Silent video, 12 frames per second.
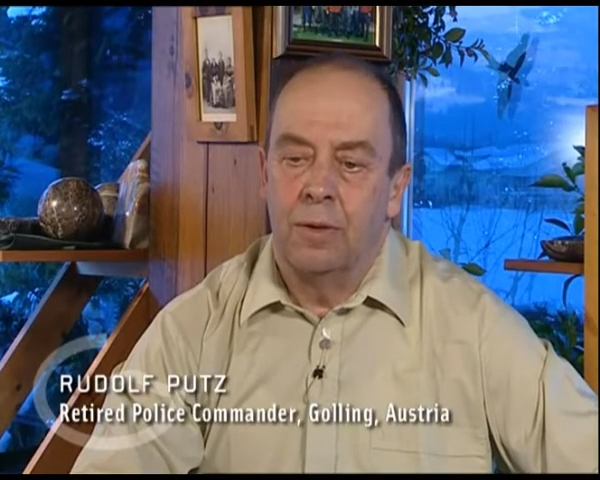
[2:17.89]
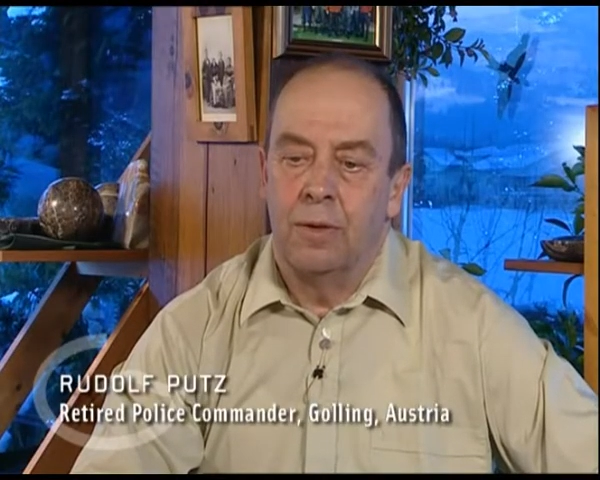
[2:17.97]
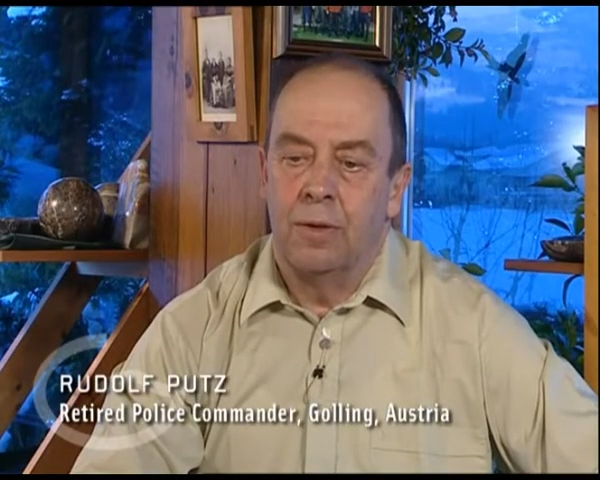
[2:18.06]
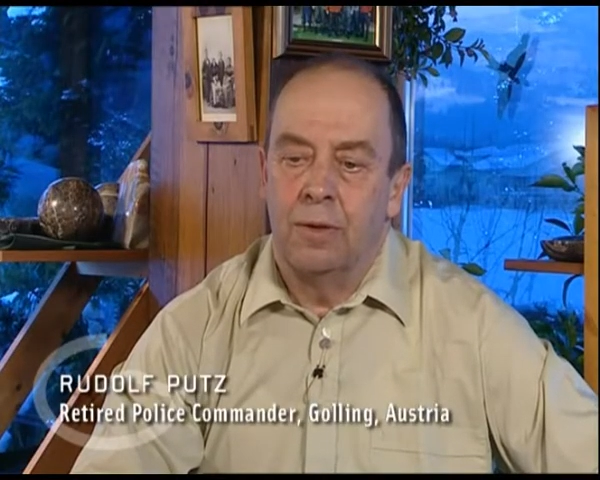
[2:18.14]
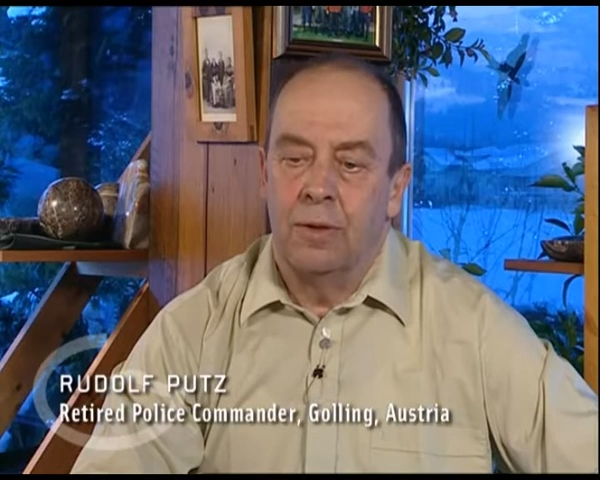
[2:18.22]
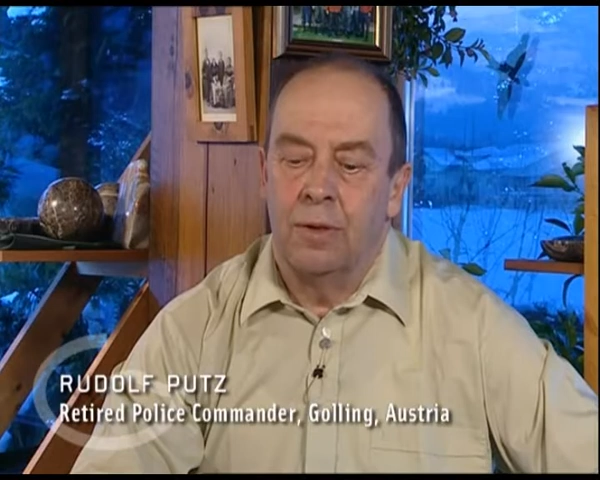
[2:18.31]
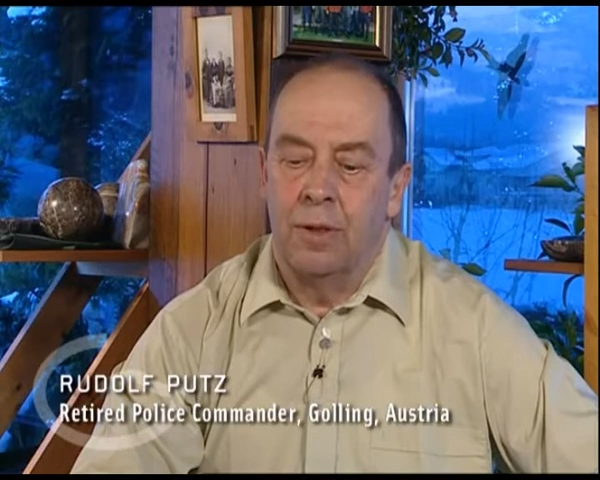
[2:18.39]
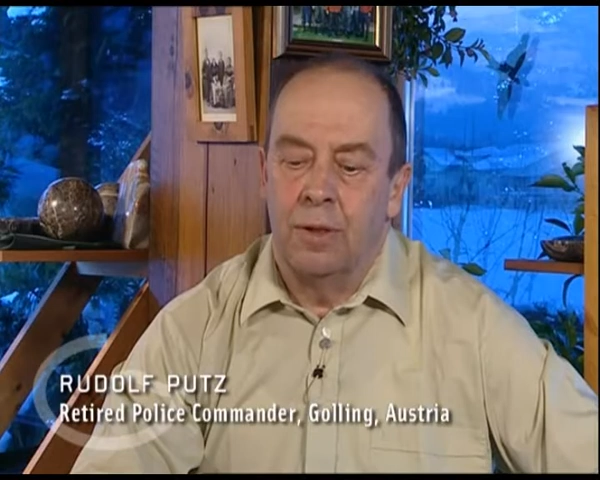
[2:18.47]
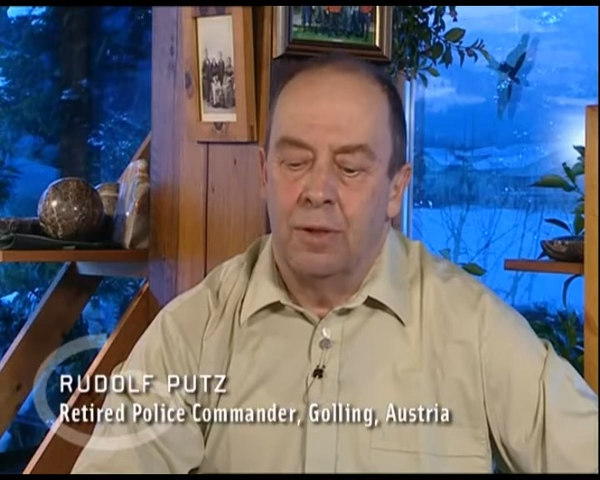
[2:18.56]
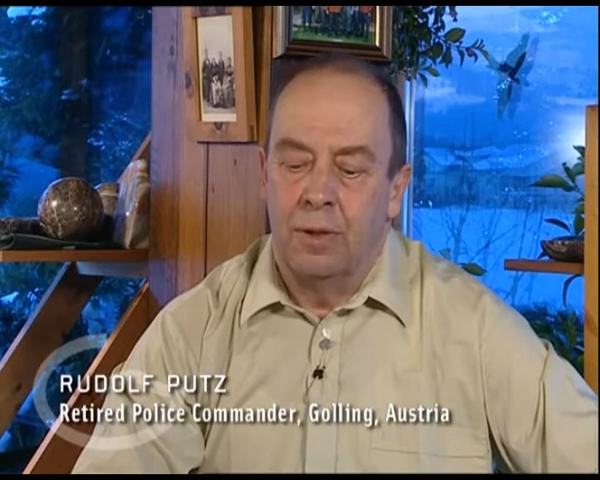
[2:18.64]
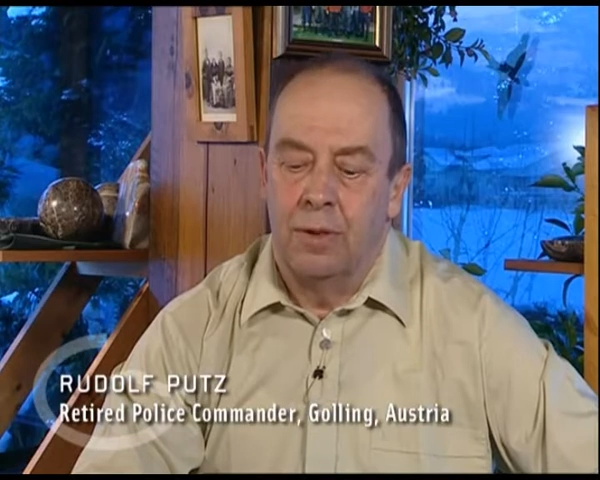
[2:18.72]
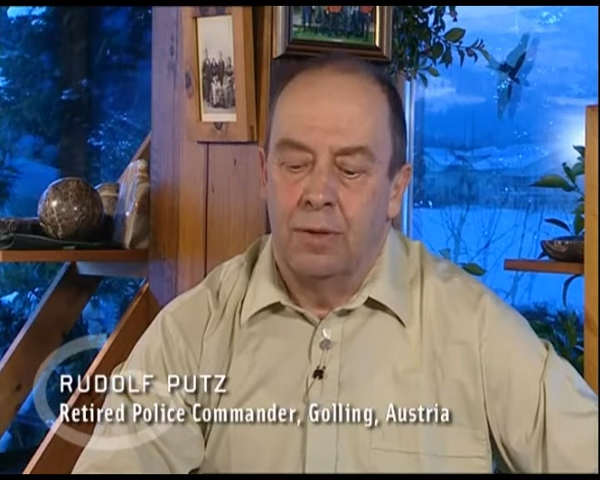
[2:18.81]
The result
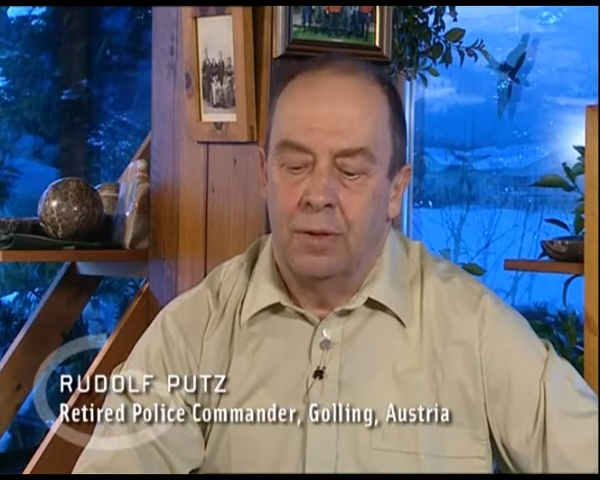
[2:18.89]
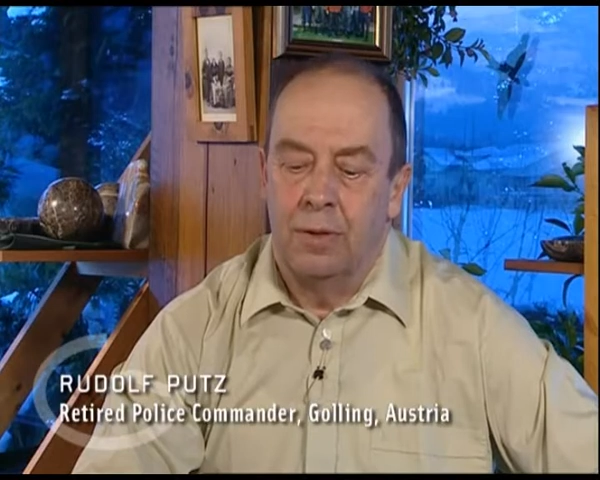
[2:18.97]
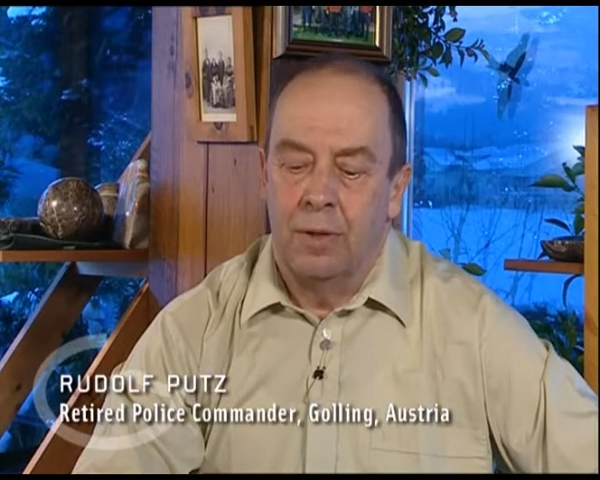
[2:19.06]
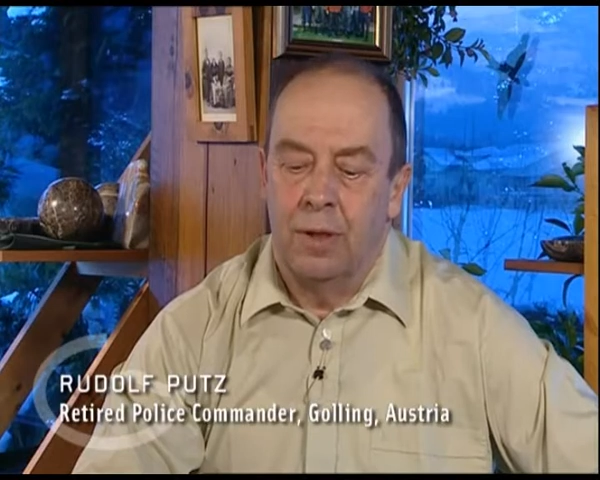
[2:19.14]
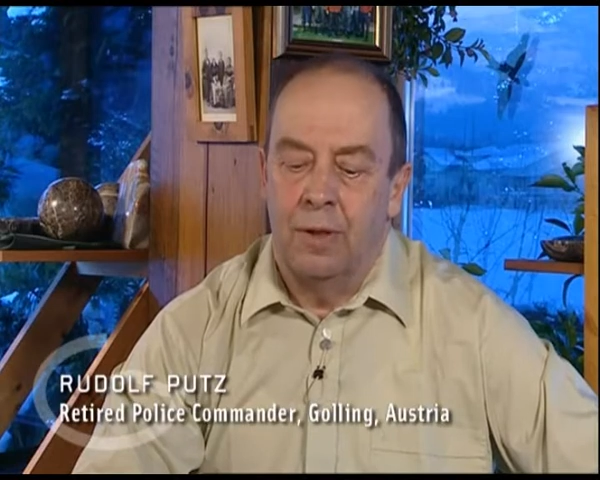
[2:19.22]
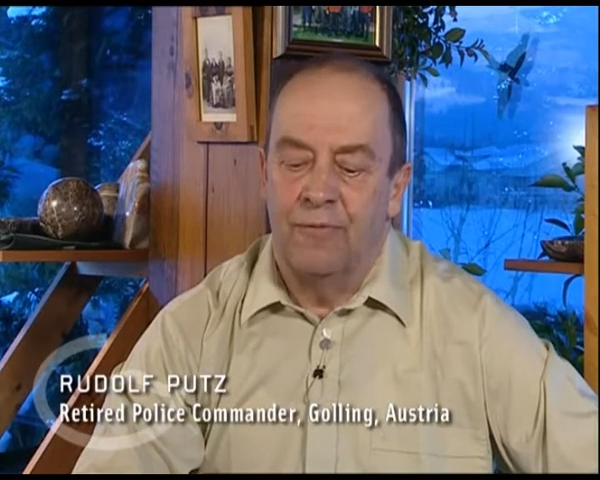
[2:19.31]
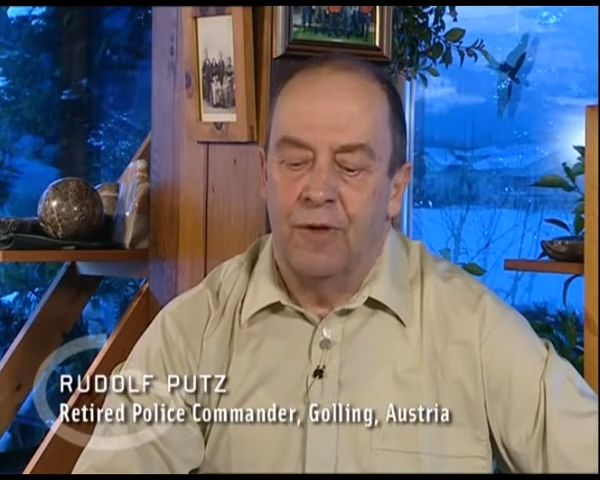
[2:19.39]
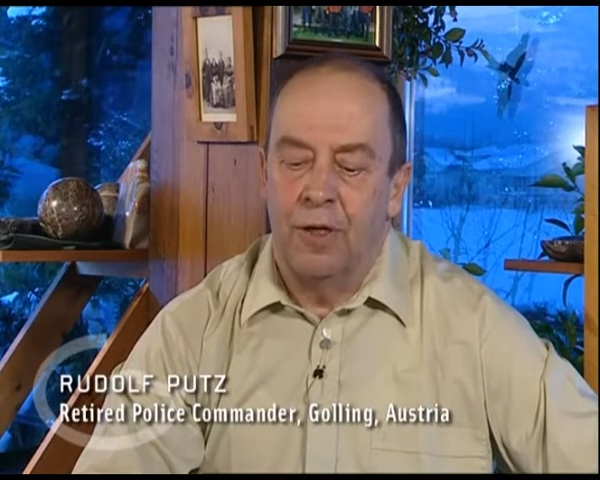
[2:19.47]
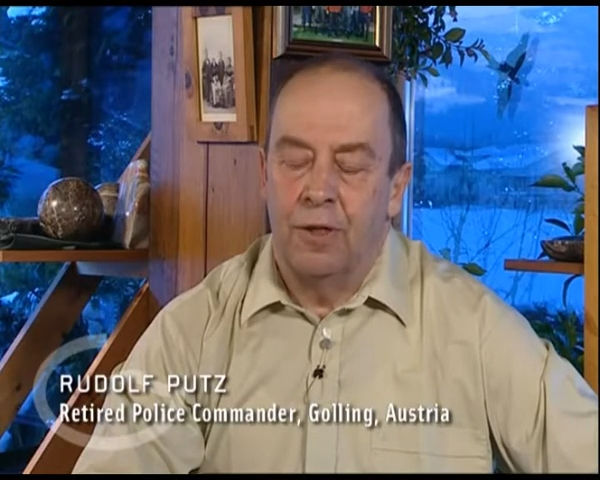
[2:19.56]
was that a